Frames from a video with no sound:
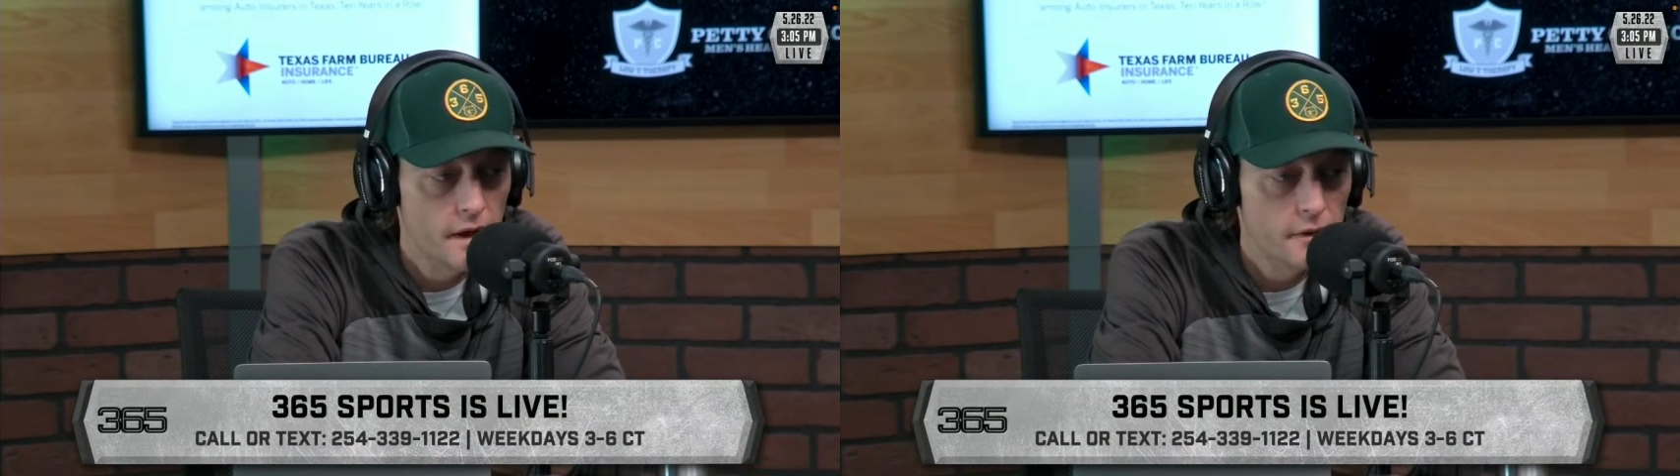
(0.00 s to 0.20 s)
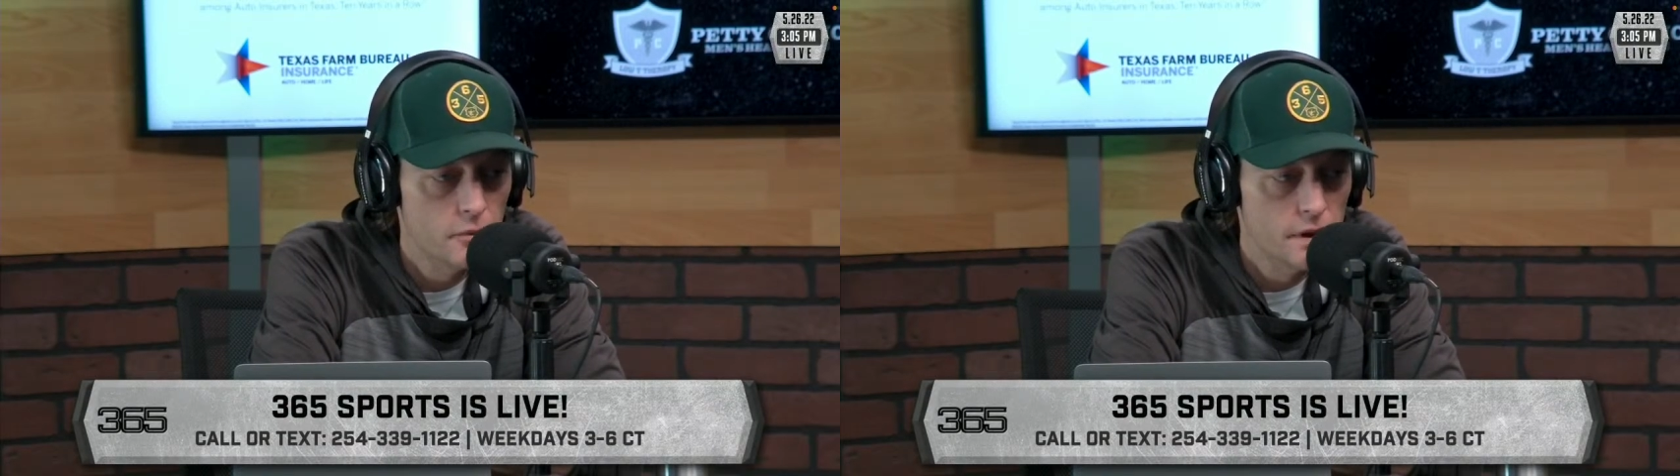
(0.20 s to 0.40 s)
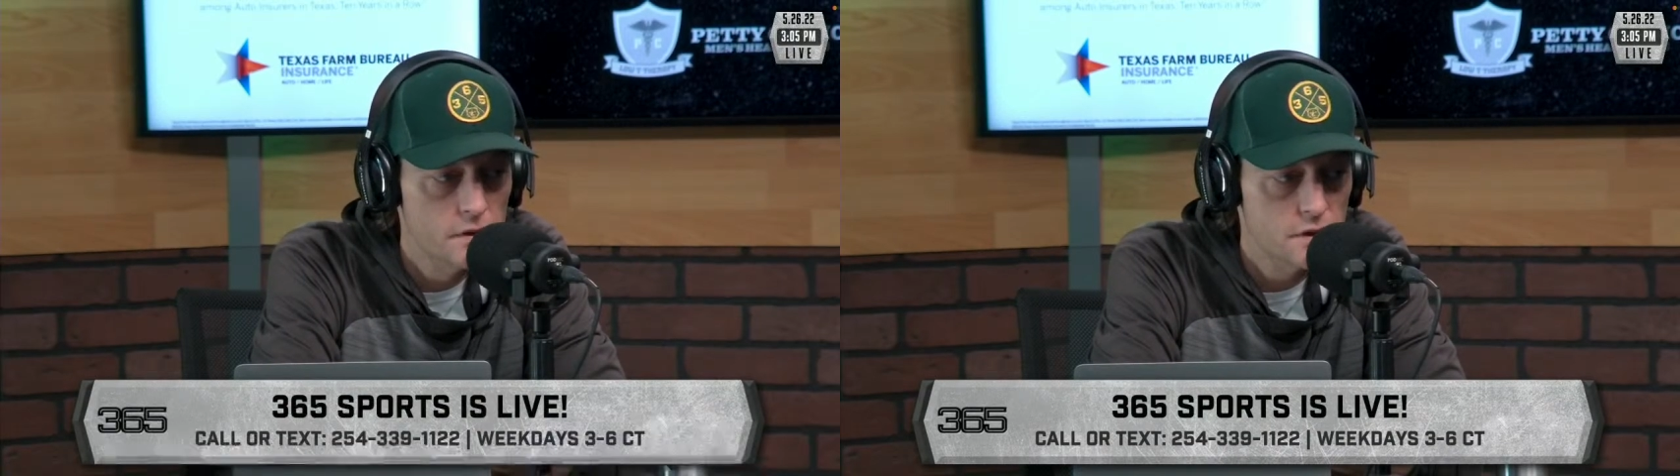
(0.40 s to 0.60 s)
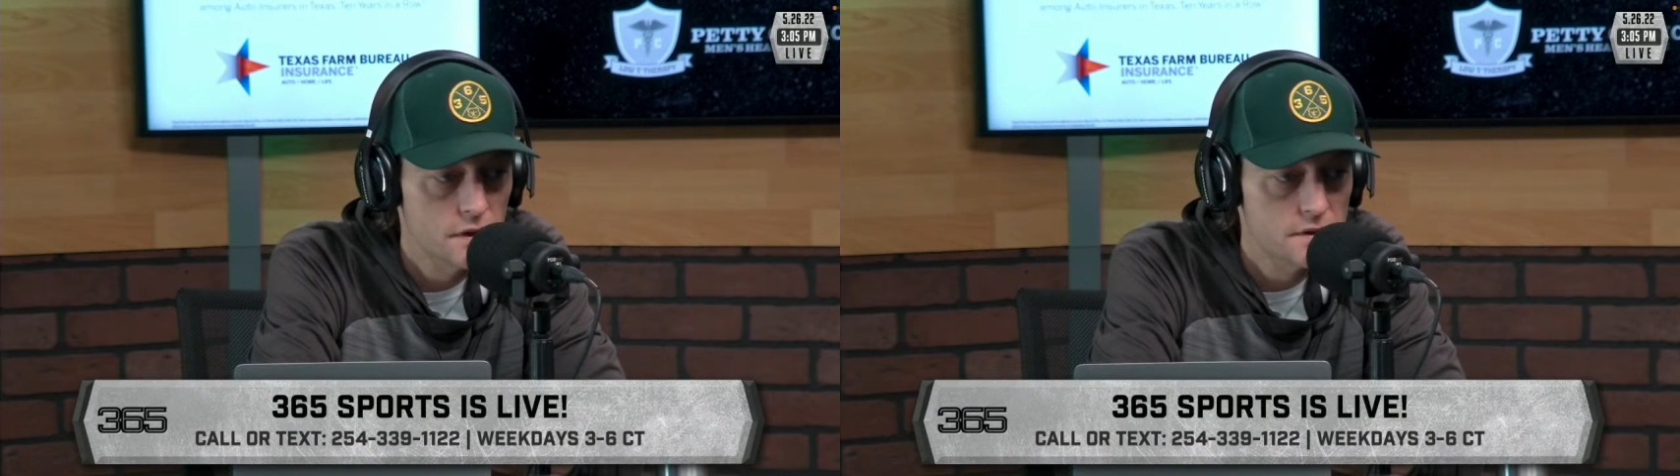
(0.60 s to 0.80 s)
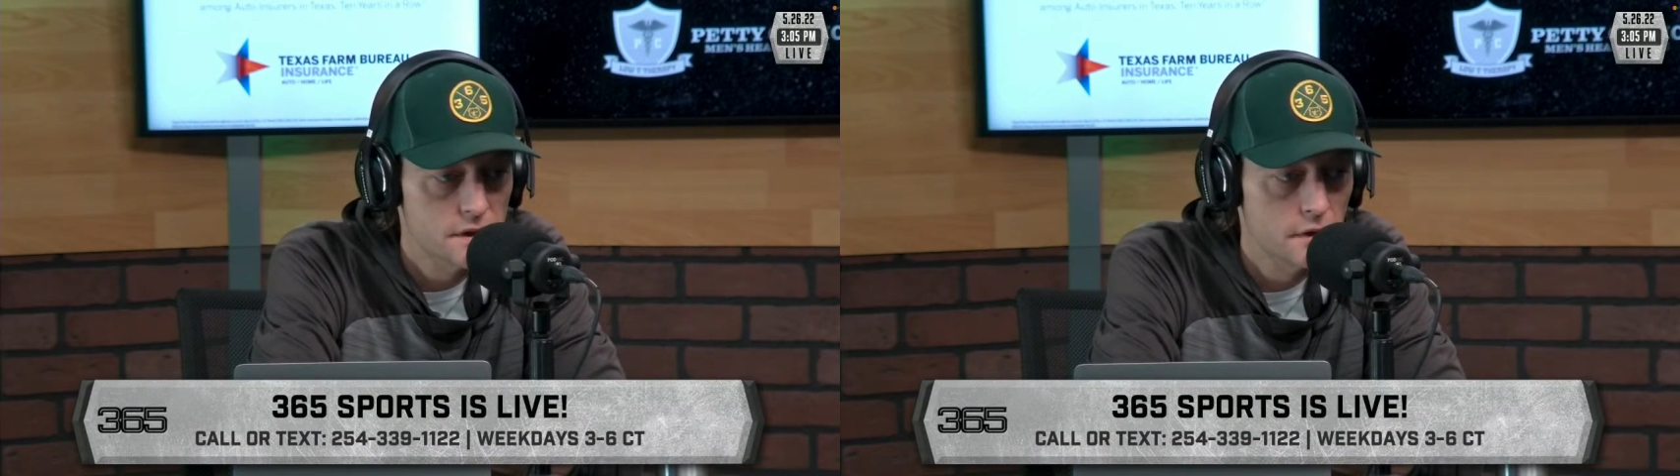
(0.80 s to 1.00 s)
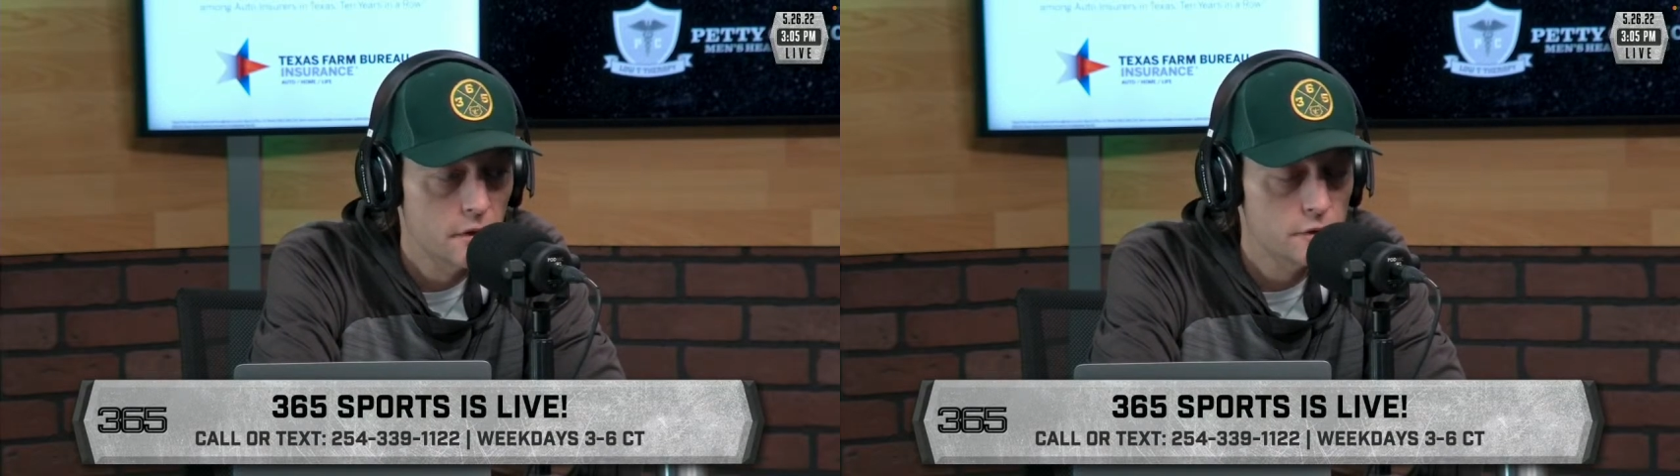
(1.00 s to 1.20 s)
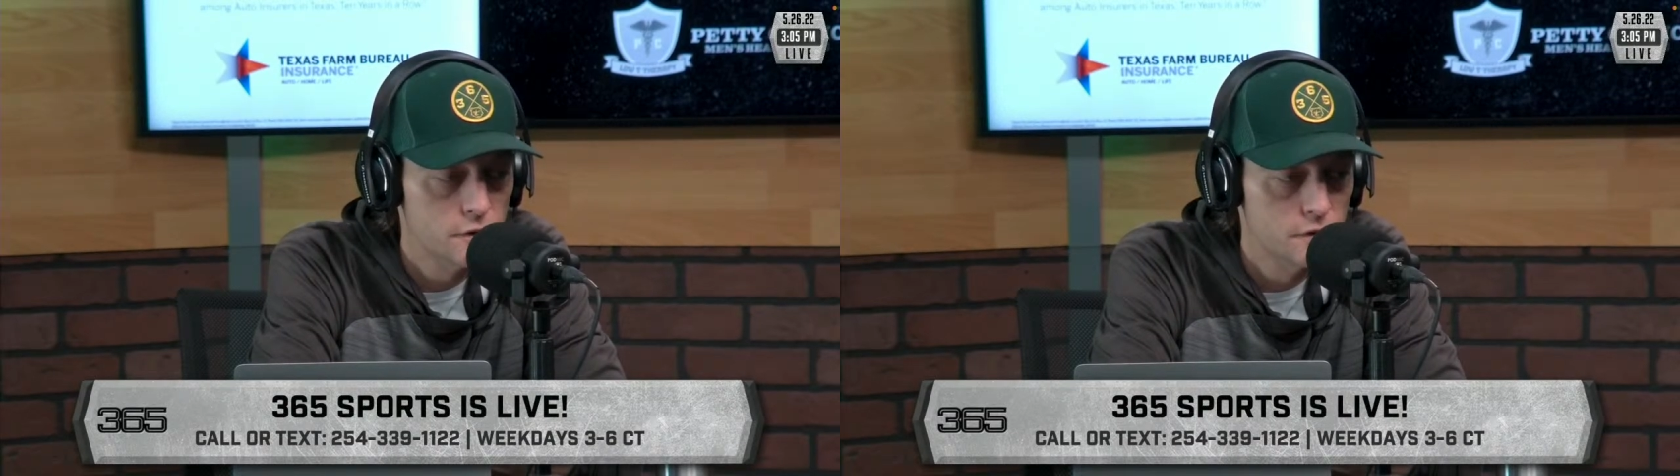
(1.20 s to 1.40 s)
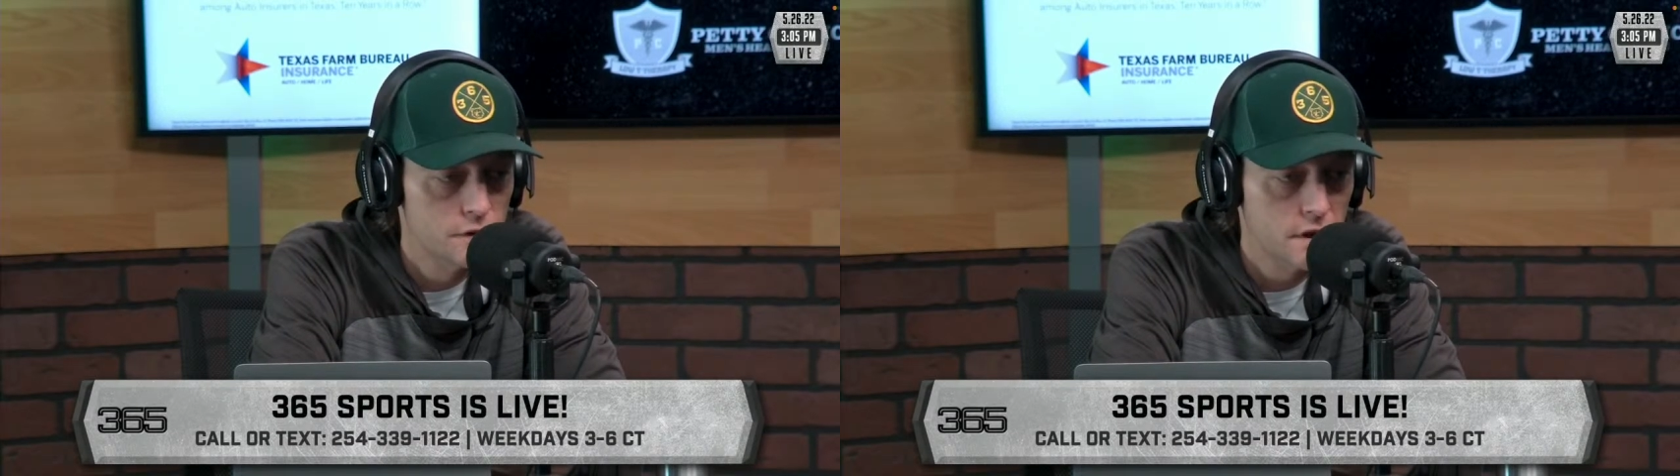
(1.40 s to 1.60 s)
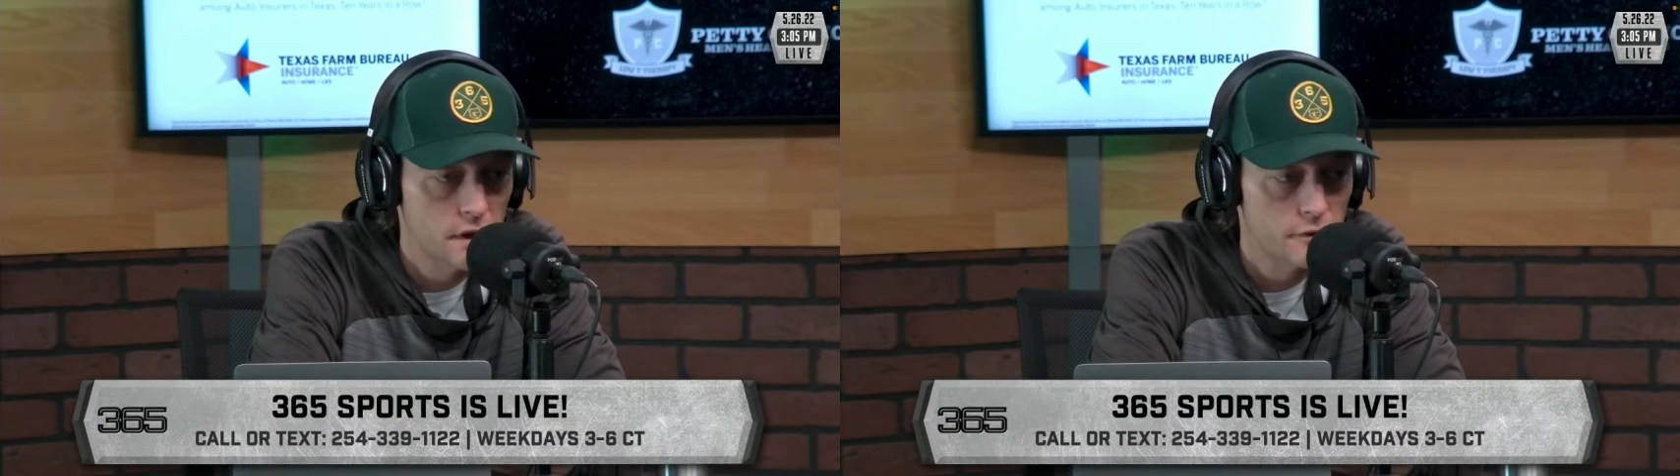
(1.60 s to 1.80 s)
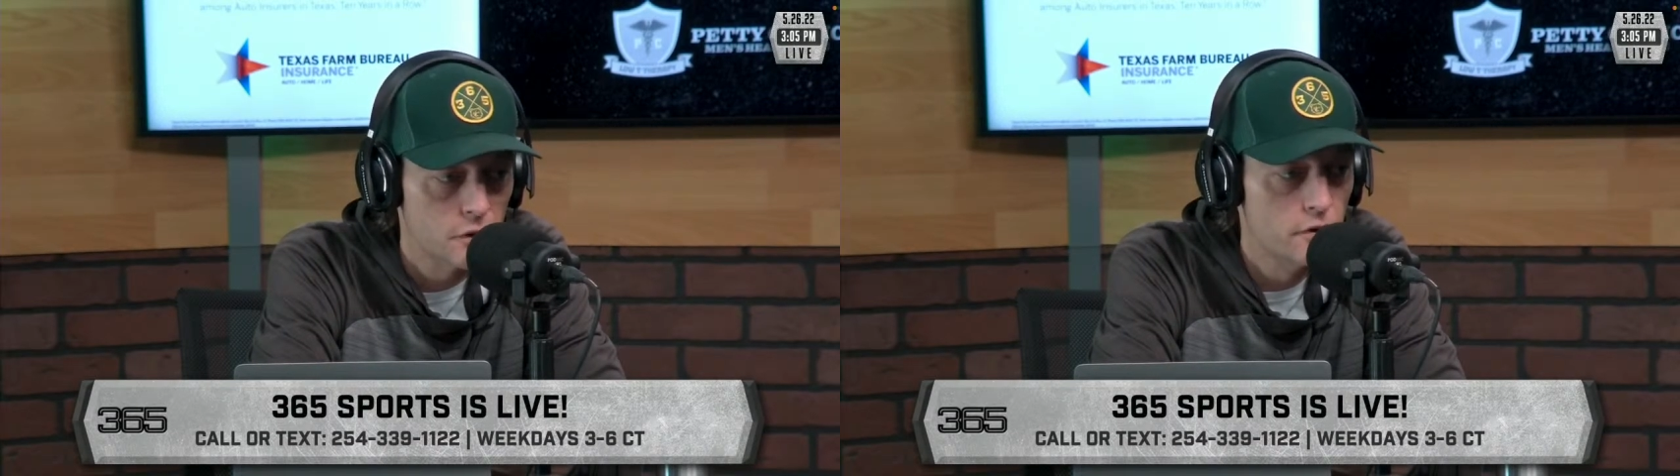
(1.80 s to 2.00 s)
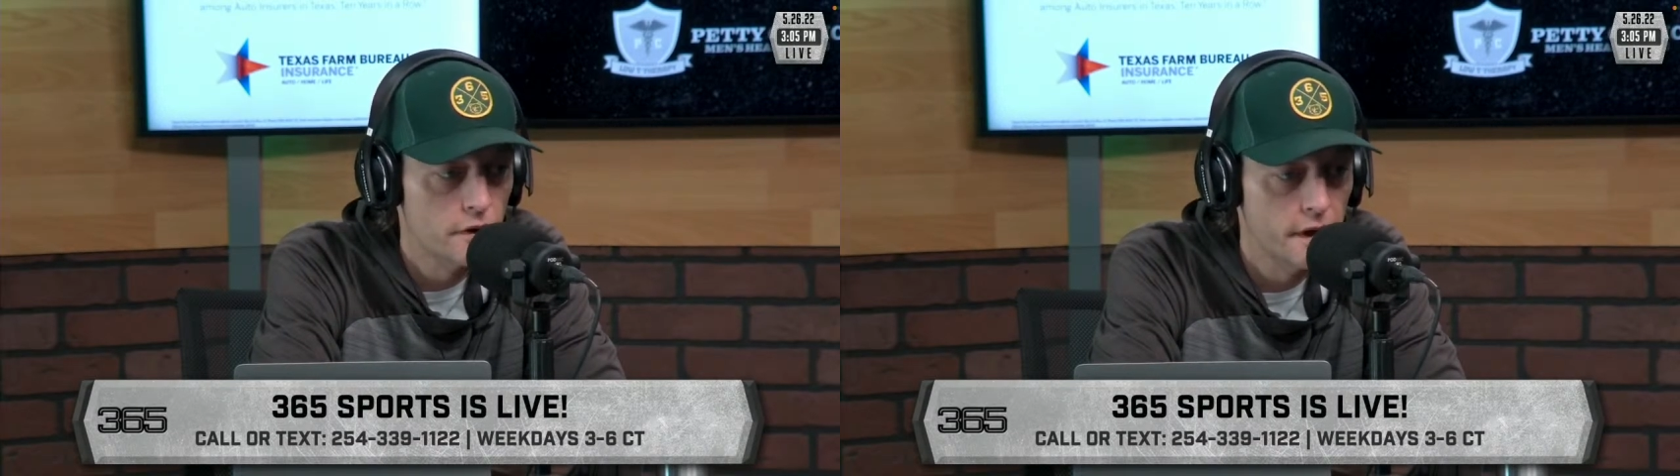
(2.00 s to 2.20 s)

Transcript: and it'll be interesting to see those who just kind of throw their